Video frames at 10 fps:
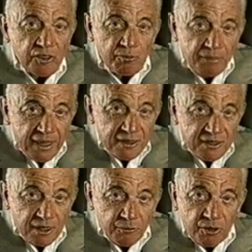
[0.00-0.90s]
The
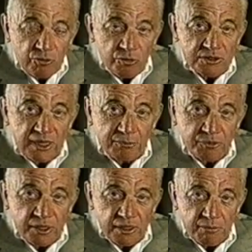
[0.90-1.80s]
bathtub was not
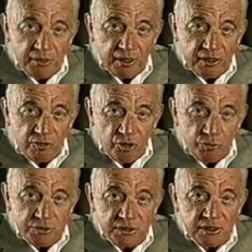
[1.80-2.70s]
put in American
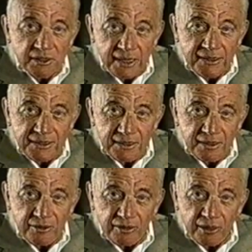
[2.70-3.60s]
homes until
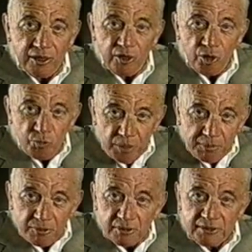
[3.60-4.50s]
1900.
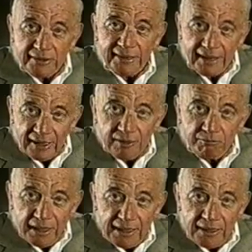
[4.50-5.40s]
People did not
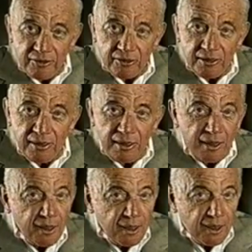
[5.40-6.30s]
bathe.
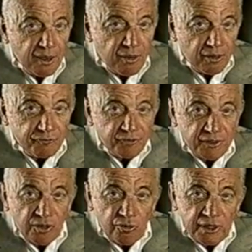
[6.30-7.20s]
Often
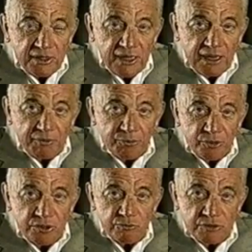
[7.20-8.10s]
the only time a
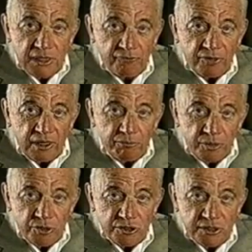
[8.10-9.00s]
person was ever
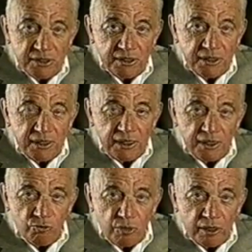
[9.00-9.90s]
immersed
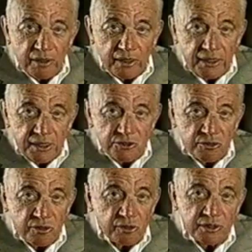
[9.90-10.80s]
in water in his
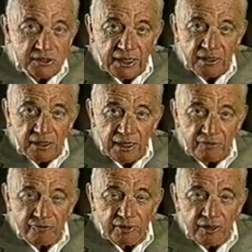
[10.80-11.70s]
or her entire
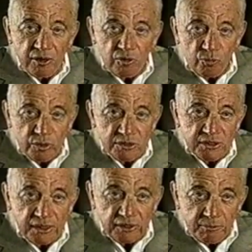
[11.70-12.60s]
life was
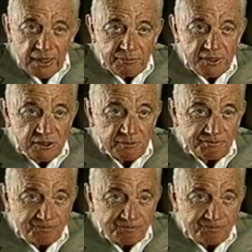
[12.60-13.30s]
at their baptism.